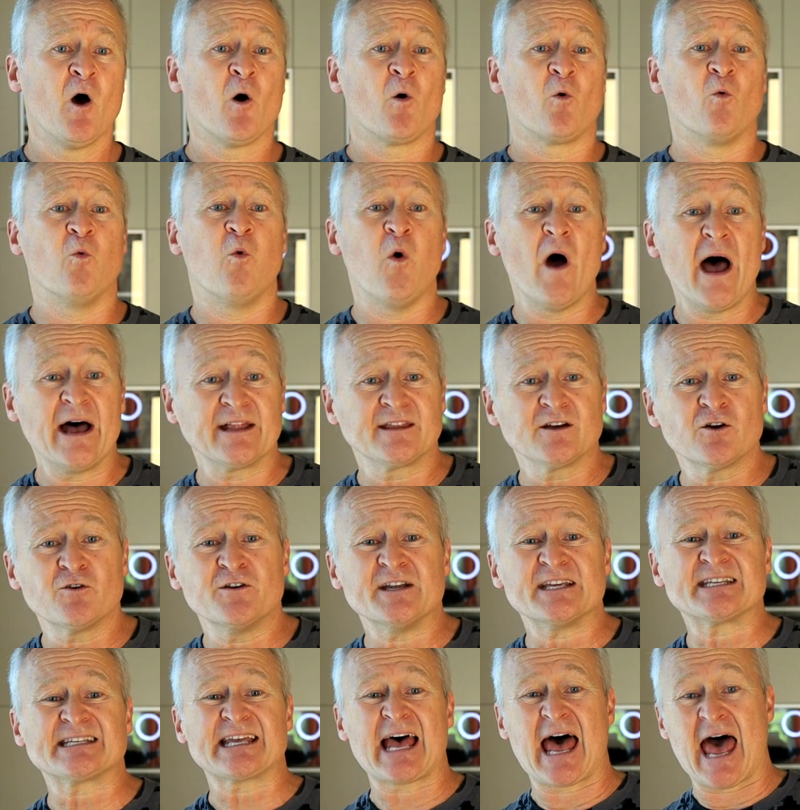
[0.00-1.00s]
whether
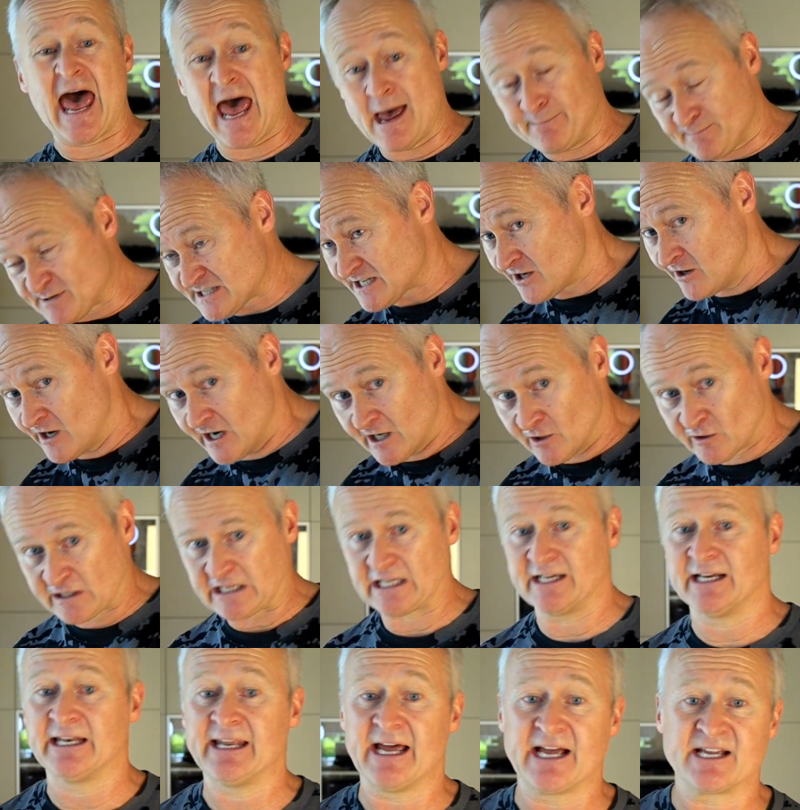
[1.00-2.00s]
it's
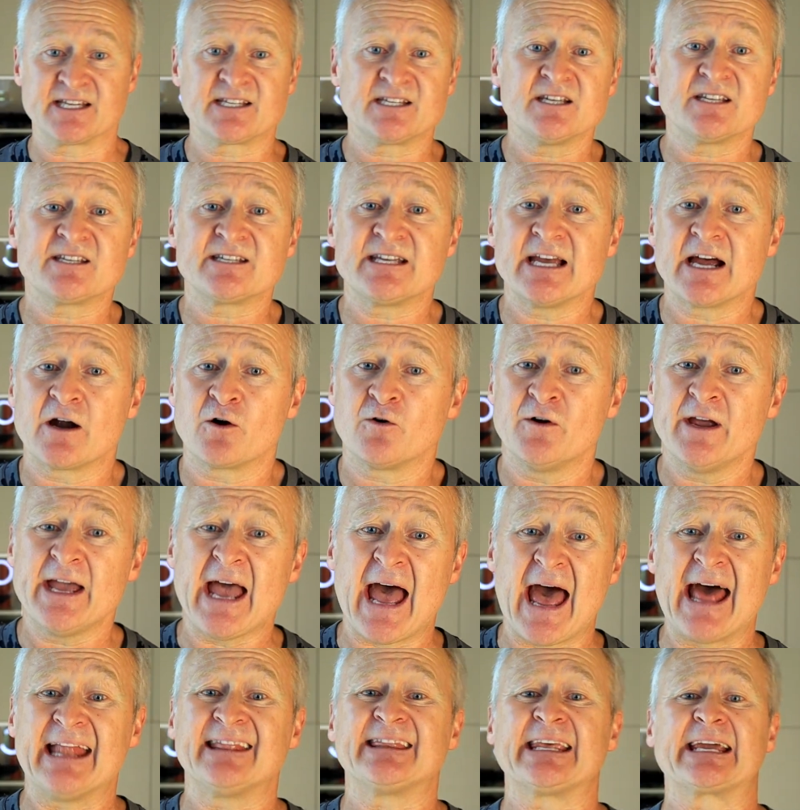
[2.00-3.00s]
absolutely necessary,
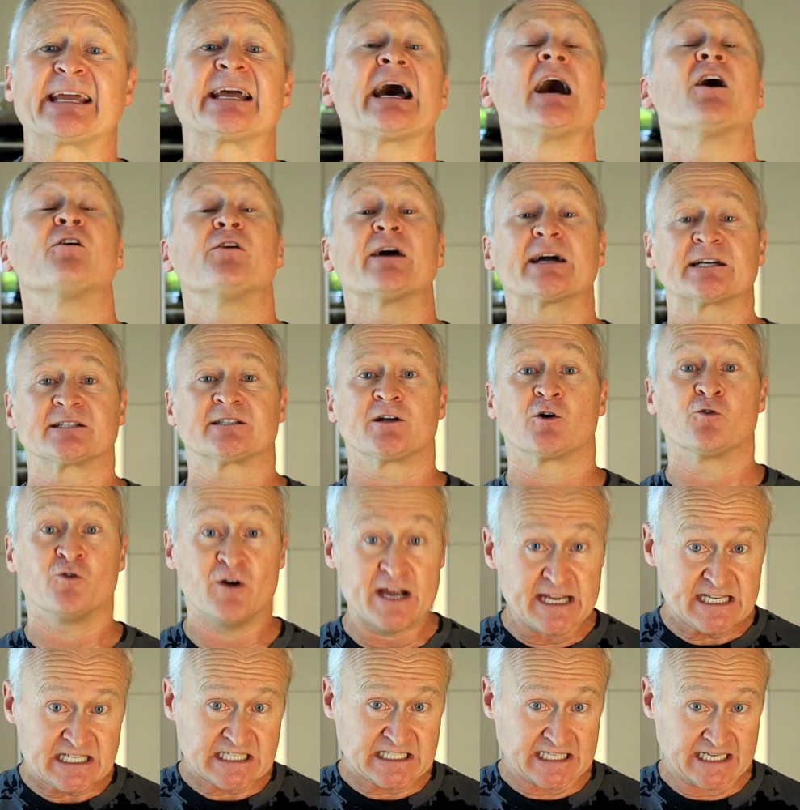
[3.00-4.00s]
and the
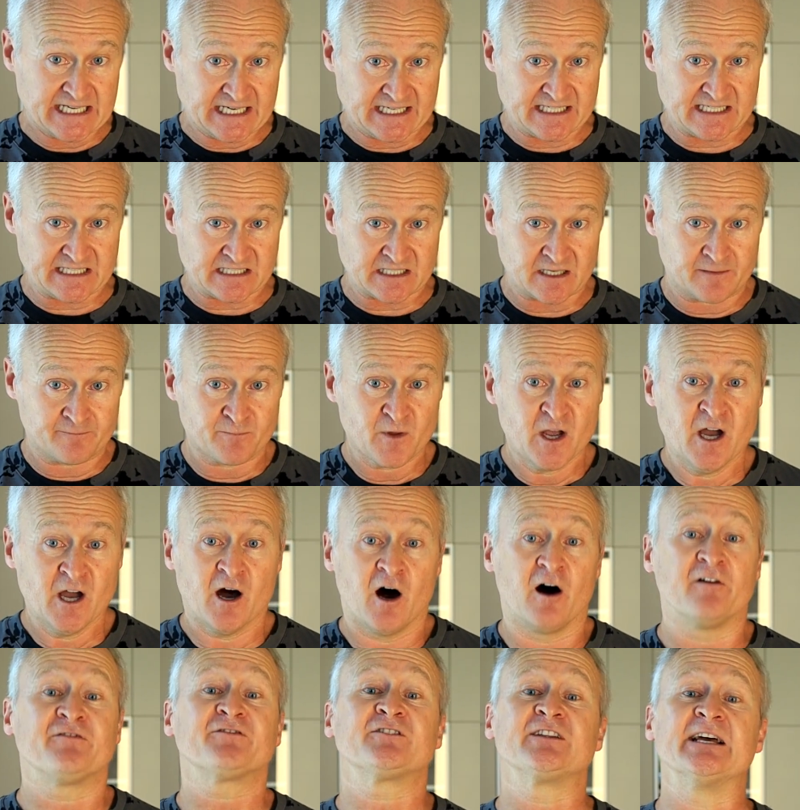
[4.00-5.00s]
characteristics
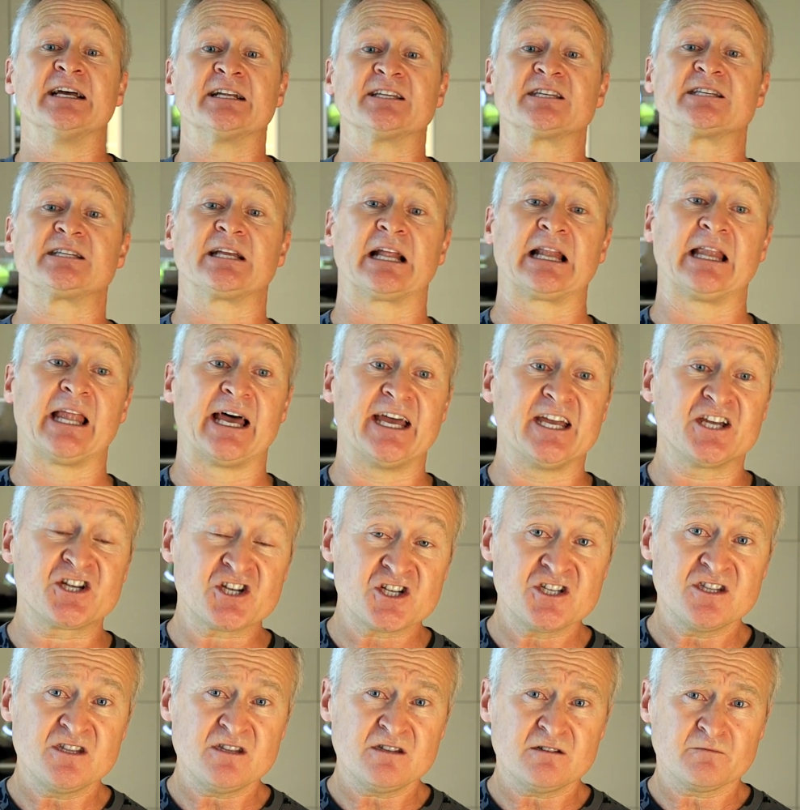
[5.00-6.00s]
of the
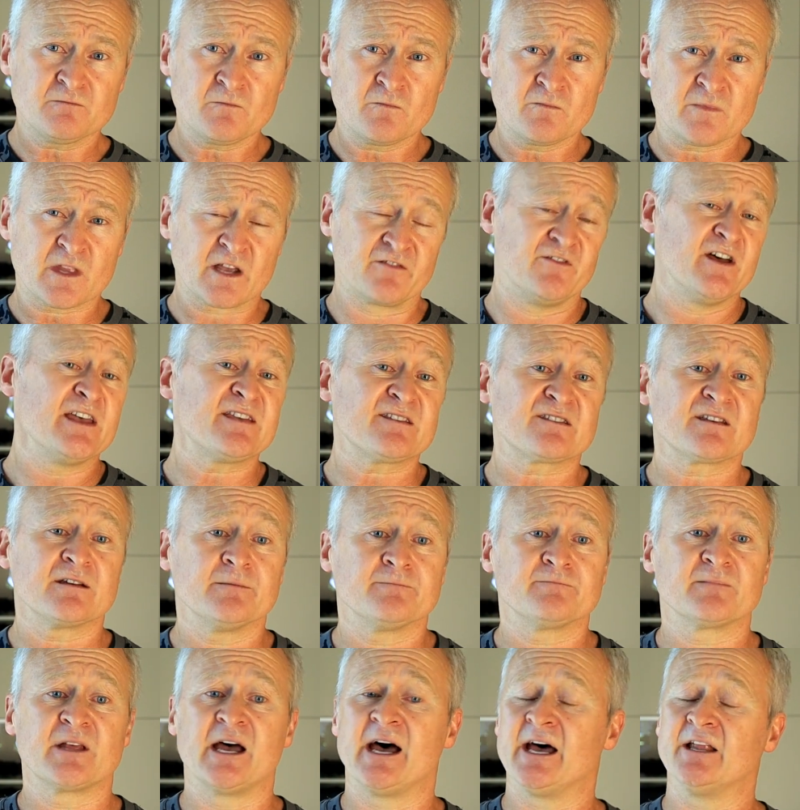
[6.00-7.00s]
installation
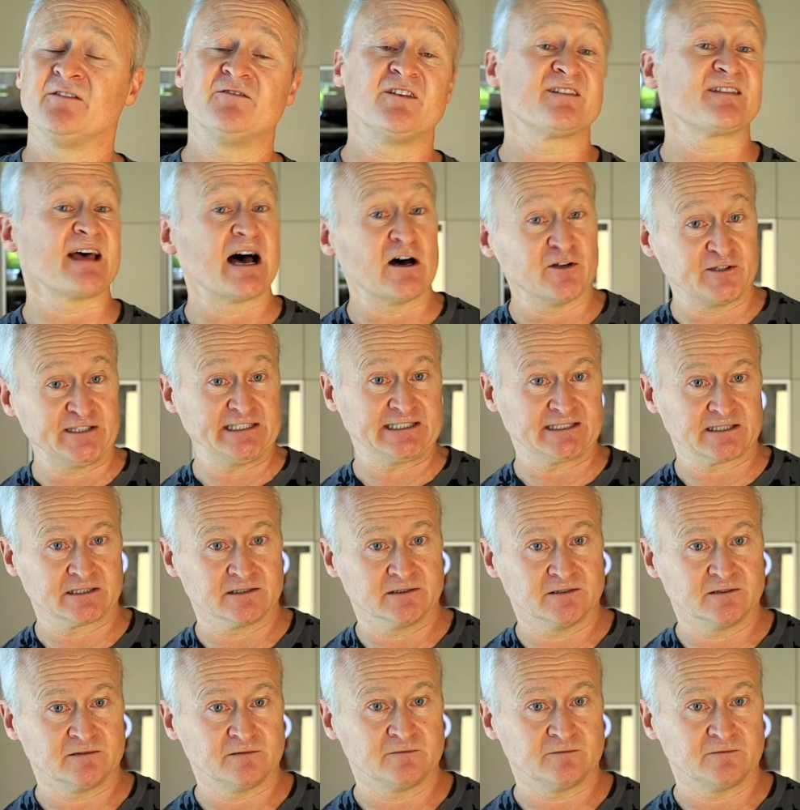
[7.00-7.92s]
with and without it.